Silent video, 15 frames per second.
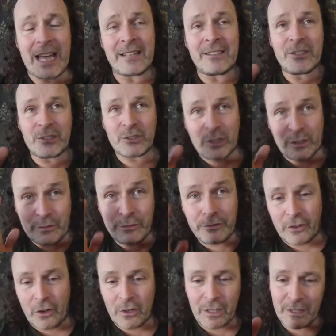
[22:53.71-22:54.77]
just sort of
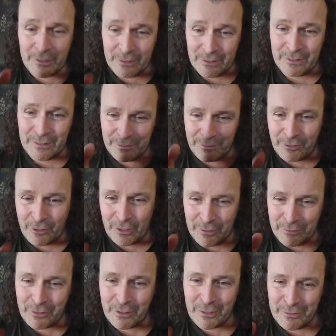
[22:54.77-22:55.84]
follow
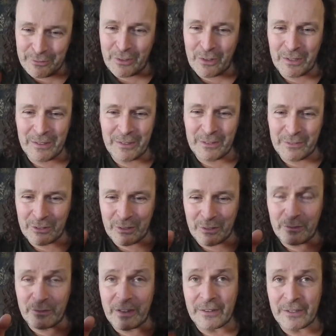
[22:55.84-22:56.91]
the sort
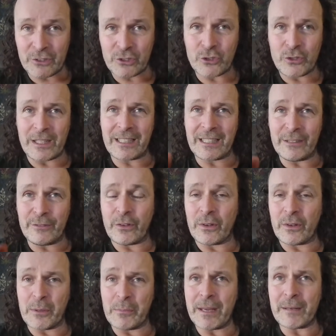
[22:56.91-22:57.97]
of very strictly
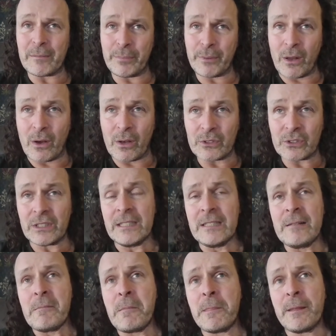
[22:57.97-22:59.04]
follow the main plot.
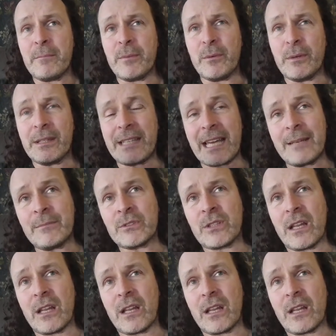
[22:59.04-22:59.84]
But with games